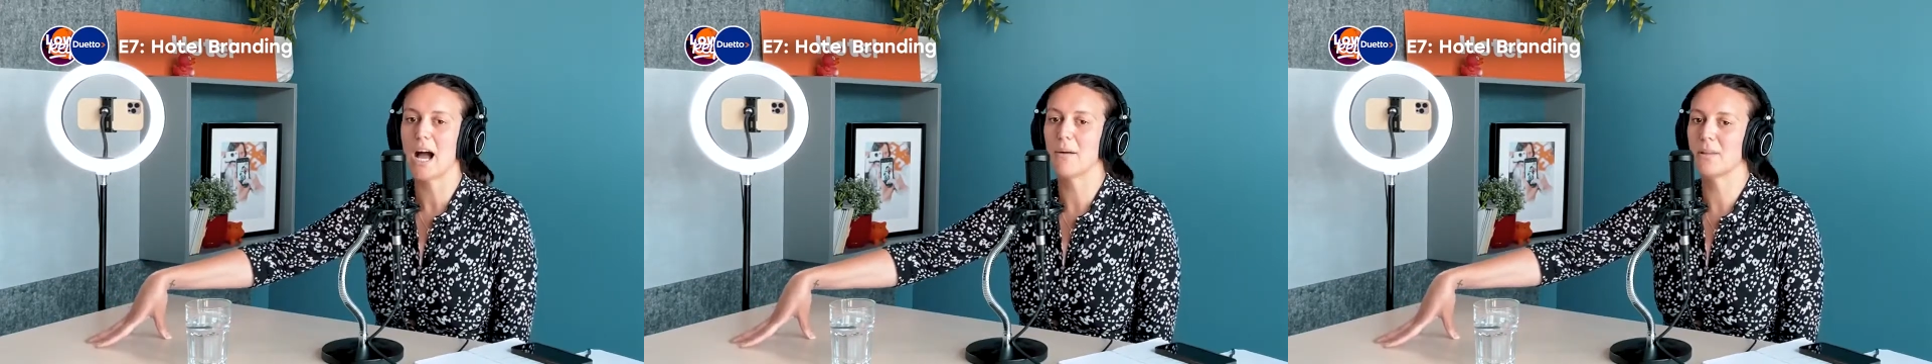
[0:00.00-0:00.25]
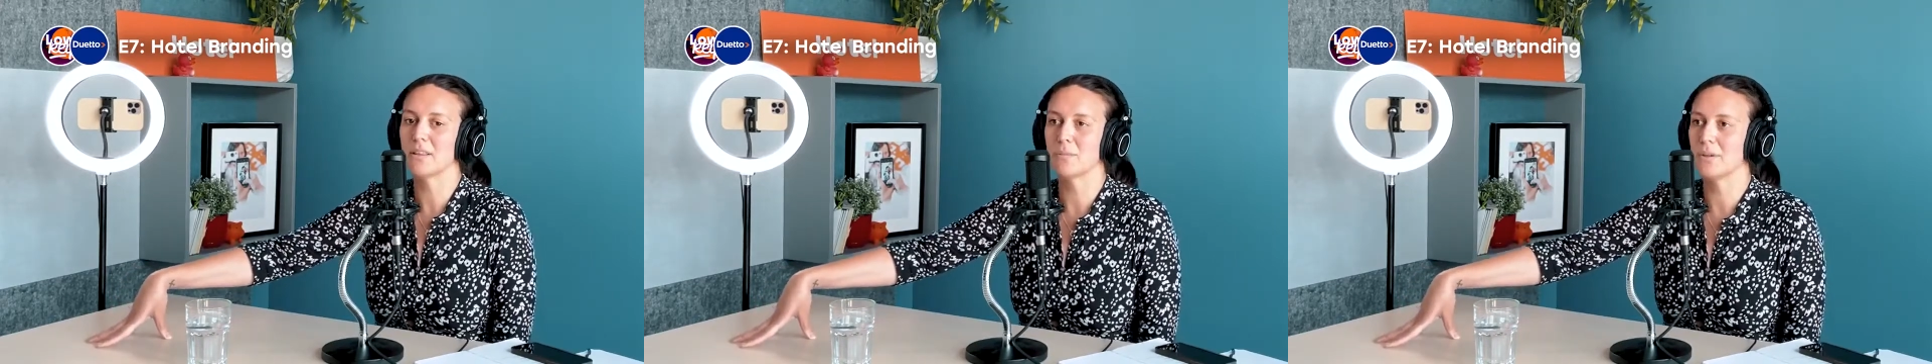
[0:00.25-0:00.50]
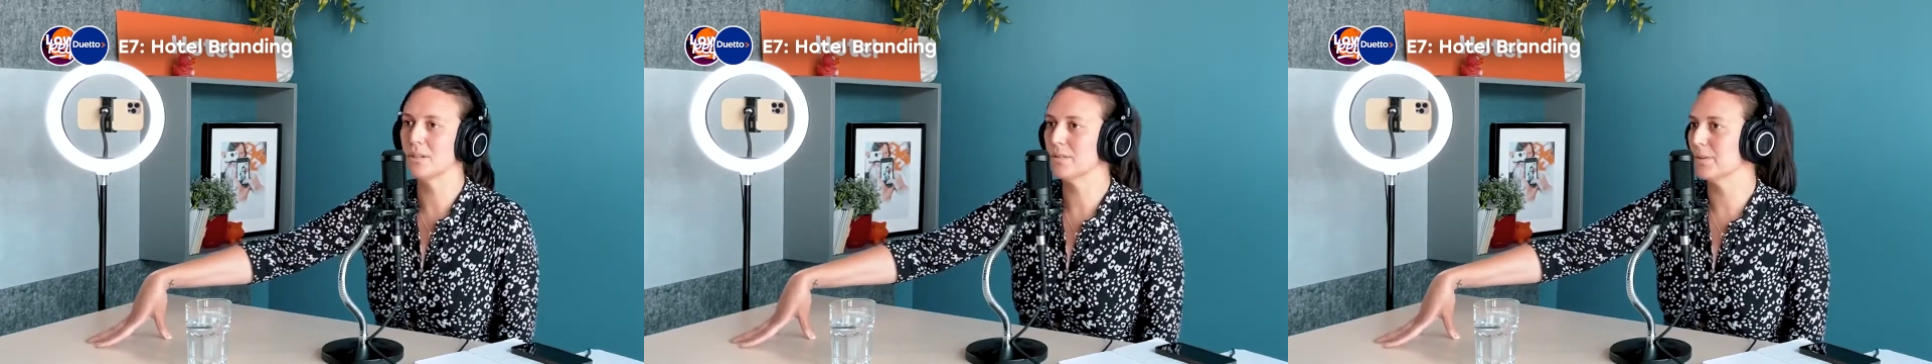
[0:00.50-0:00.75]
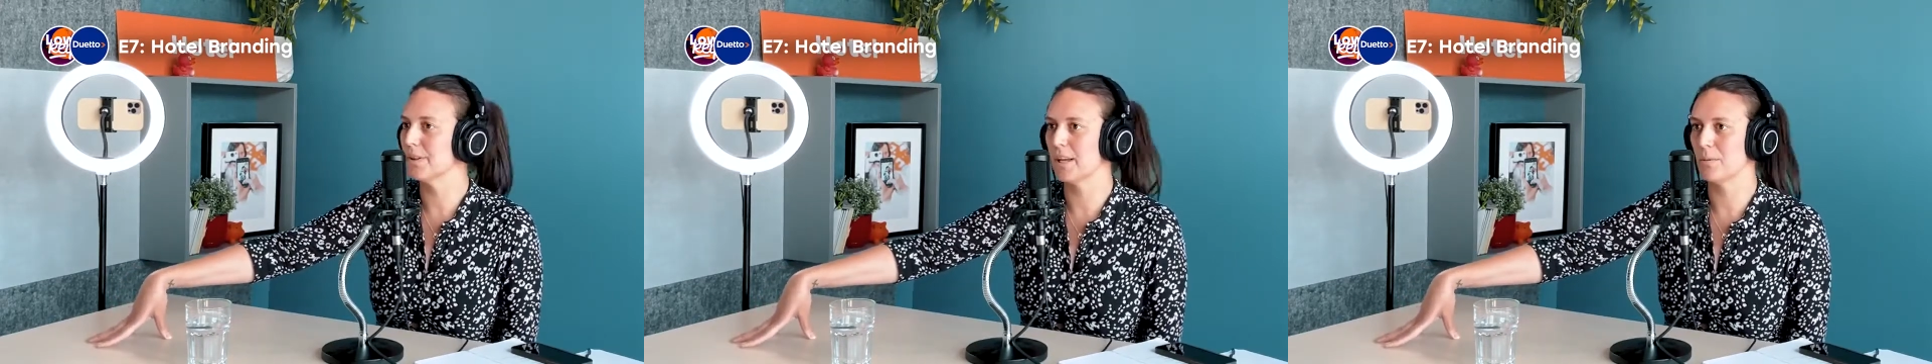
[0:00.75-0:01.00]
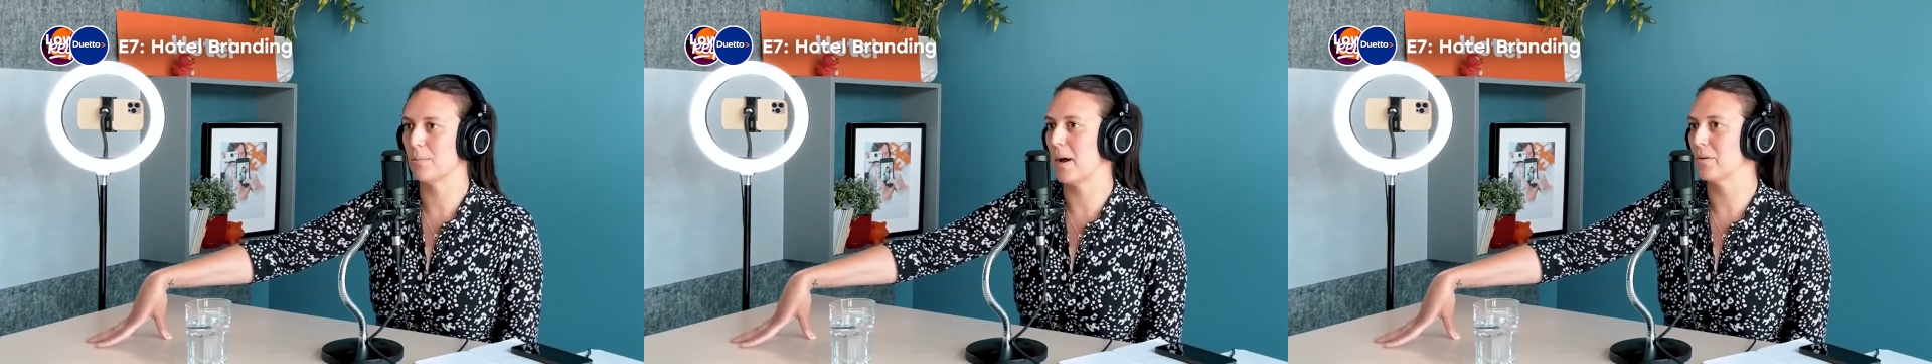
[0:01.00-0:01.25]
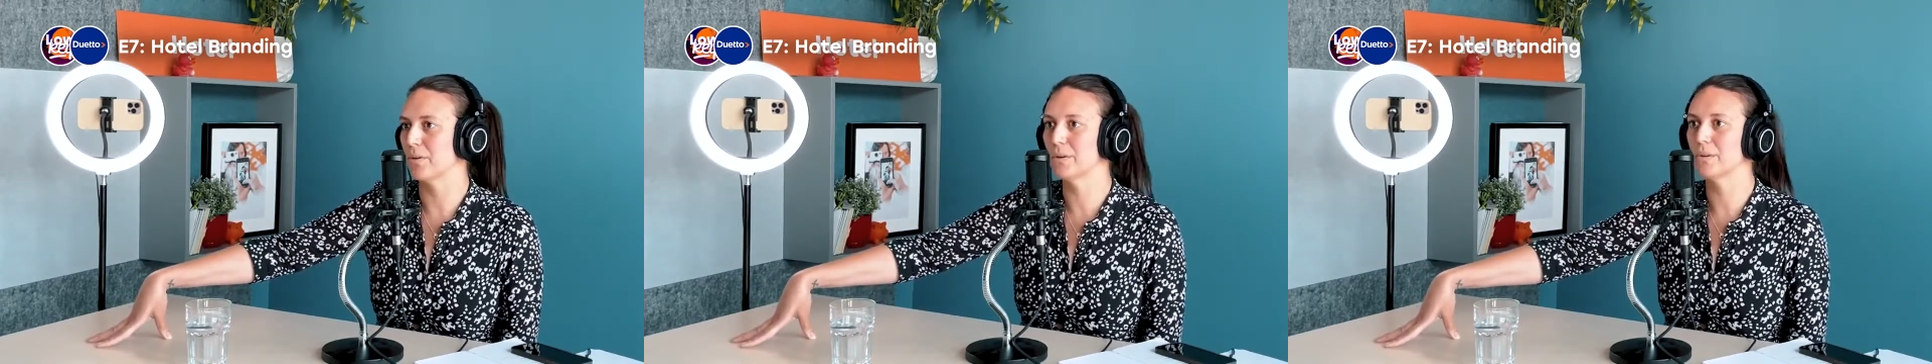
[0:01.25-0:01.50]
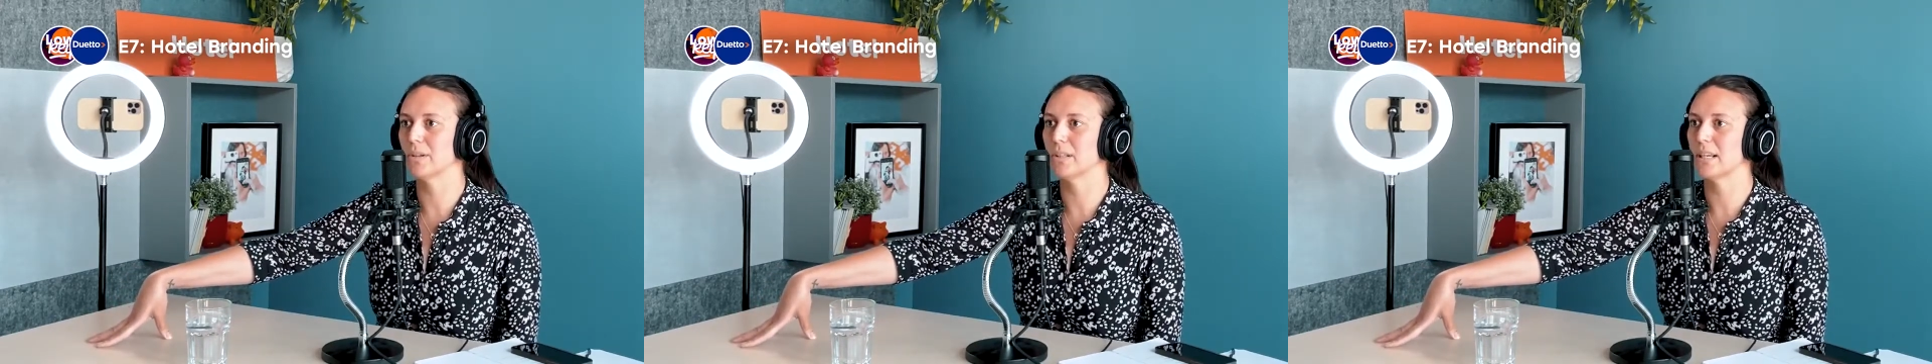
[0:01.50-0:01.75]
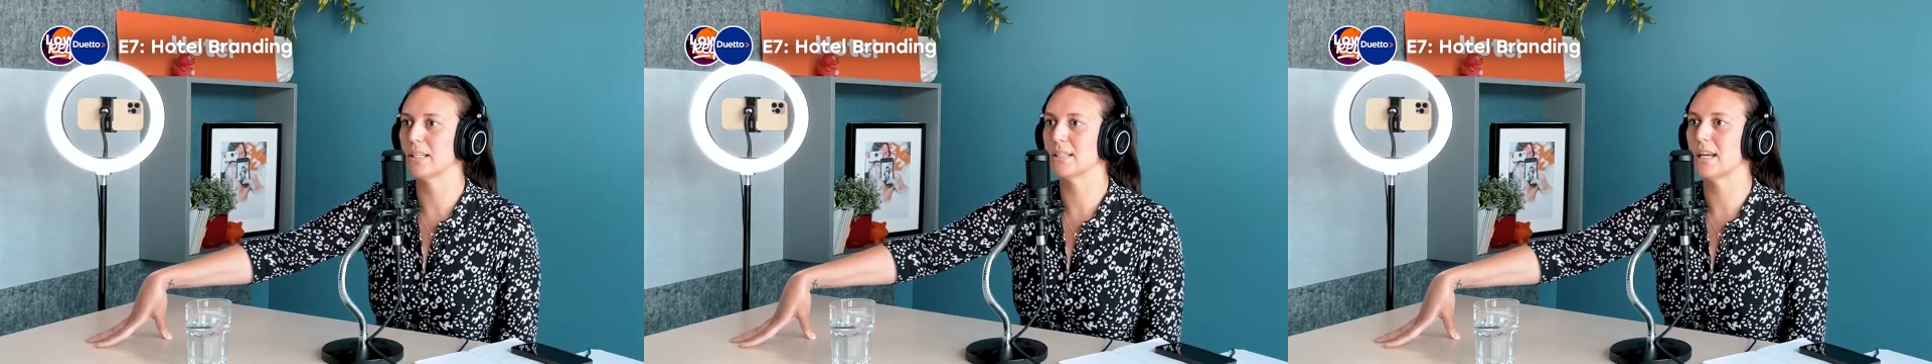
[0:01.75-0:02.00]
I mean, the beautiful thing about
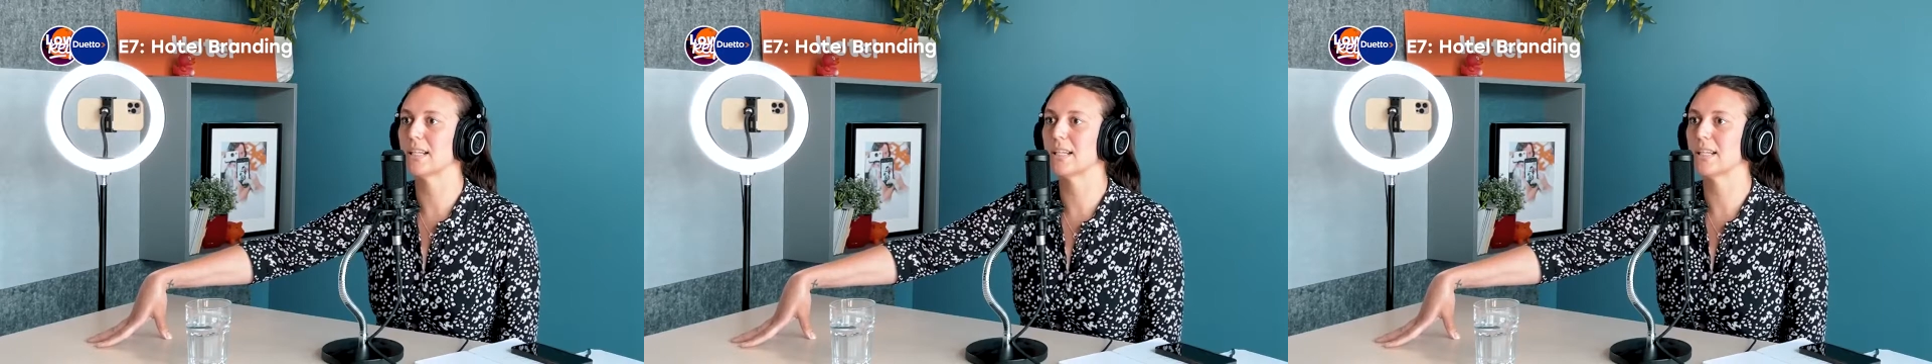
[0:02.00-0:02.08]
Google is